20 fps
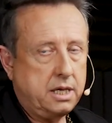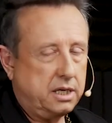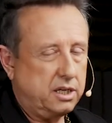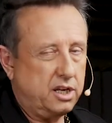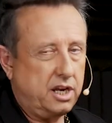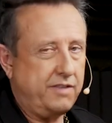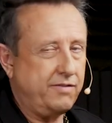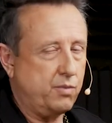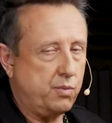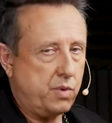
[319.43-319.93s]

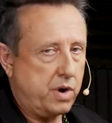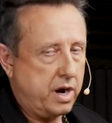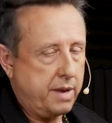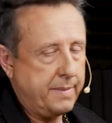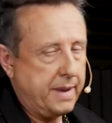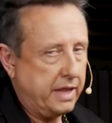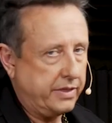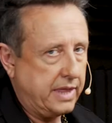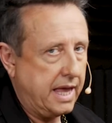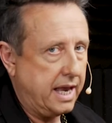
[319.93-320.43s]
Don't even worry
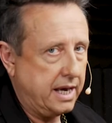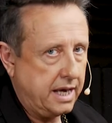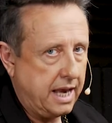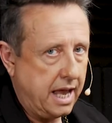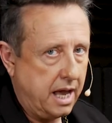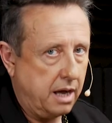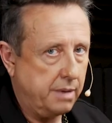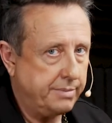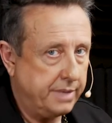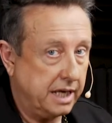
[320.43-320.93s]
about that
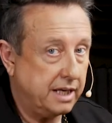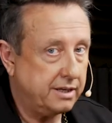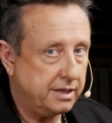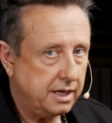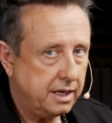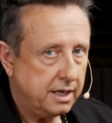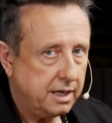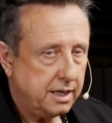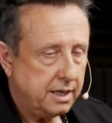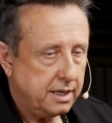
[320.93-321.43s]
now, but
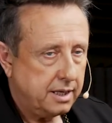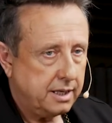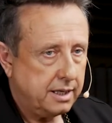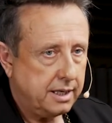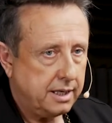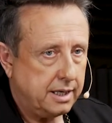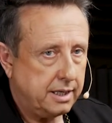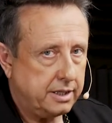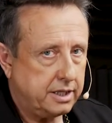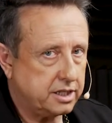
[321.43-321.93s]

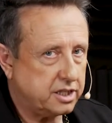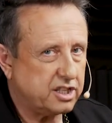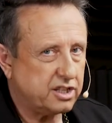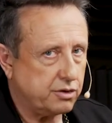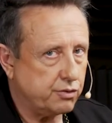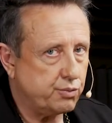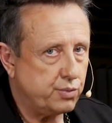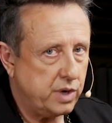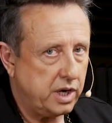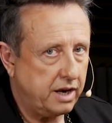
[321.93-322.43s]
this is
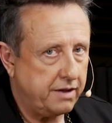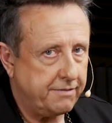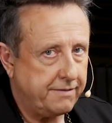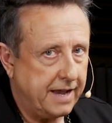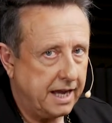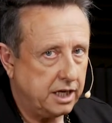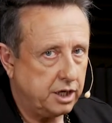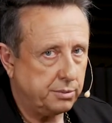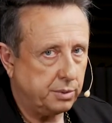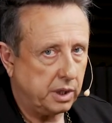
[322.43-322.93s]
a really
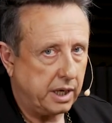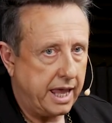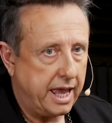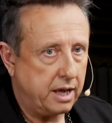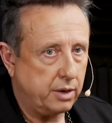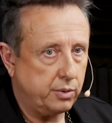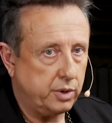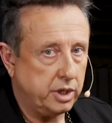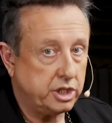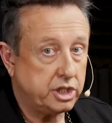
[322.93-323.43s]
valuable
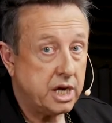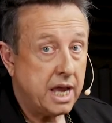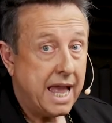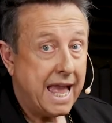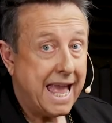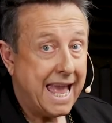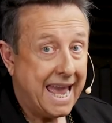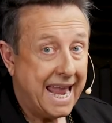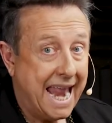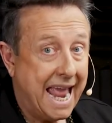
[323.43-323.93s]
language,
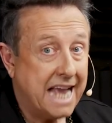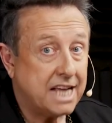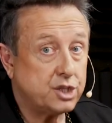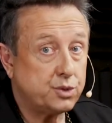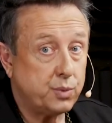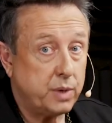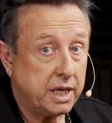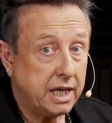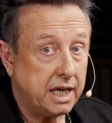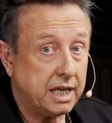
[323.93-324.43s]
and as
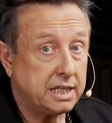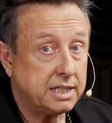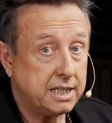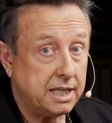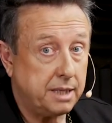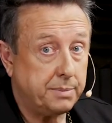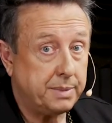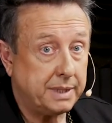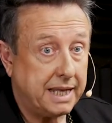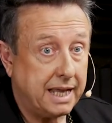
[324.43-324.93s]
we get
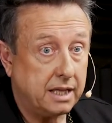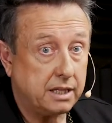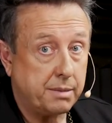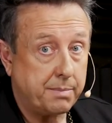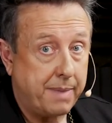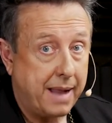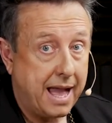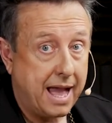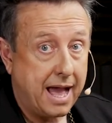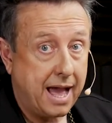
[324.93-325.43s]
deeper down the
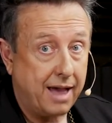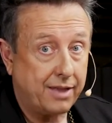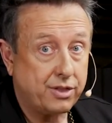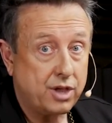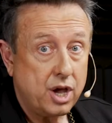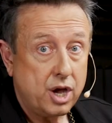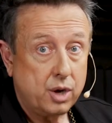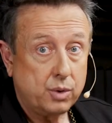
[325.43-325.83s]
path,